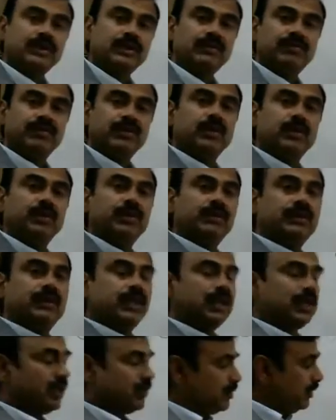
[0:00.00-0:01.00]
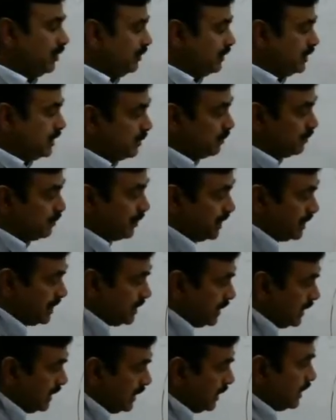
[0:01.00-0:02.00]
The fluid, the liquid which is
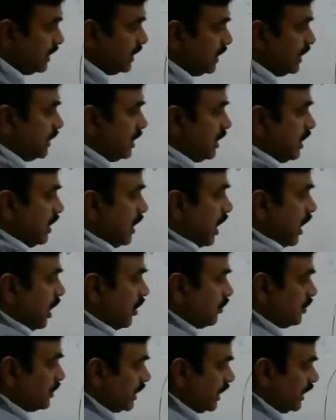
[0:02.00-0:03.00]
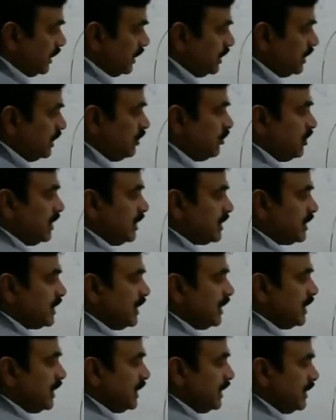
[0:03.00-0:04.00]
present outside the nucleus
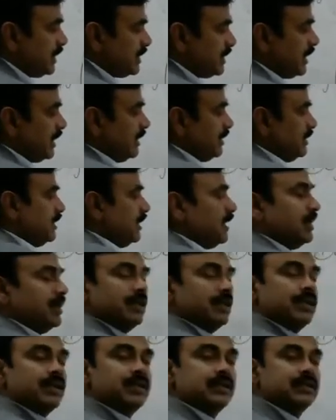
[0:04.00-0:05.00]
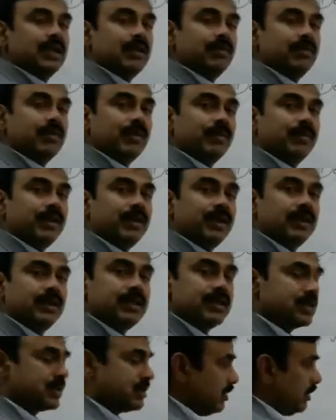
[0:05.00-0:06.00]
and inside the cell membrane
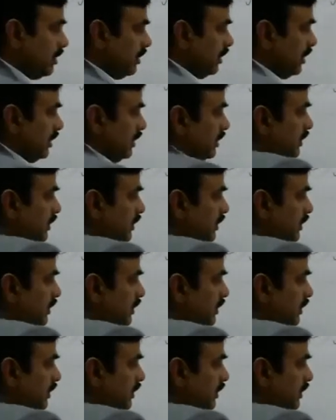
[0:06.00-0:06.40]
is called